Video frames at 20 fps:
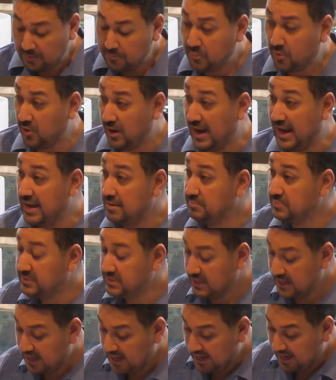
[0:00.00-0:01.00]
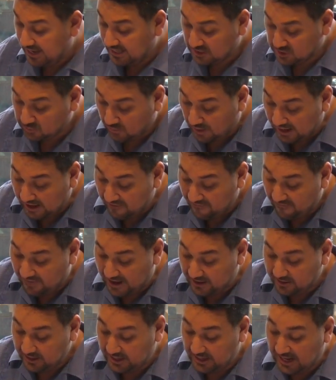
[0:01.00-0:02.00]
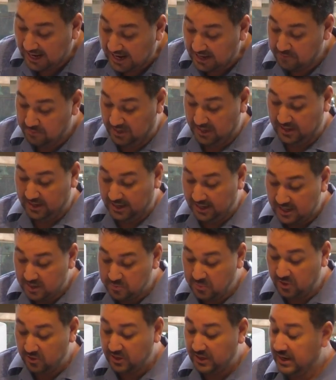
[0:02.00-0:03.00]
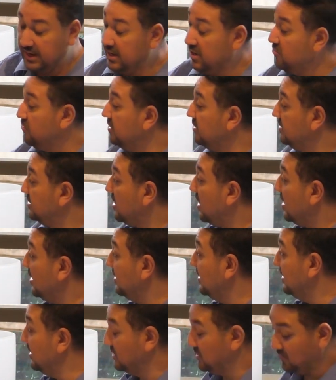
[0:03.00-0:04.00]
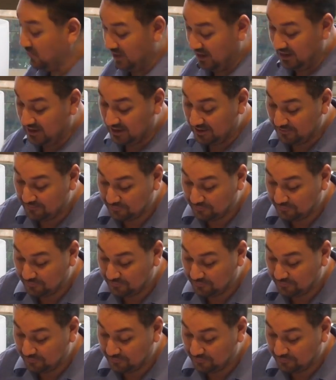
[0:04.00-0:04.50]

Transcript: Perhaps it's why I found enlightenment in communicating with Don this week,